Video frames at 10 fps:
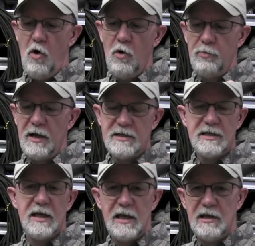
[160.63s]
or
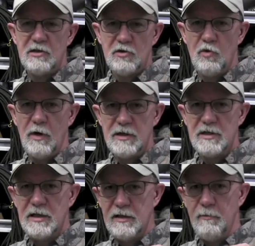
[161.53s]
placing any
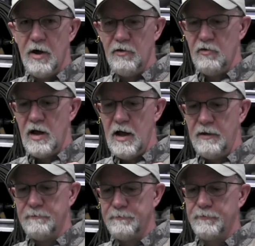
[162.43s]
twist in the mother line.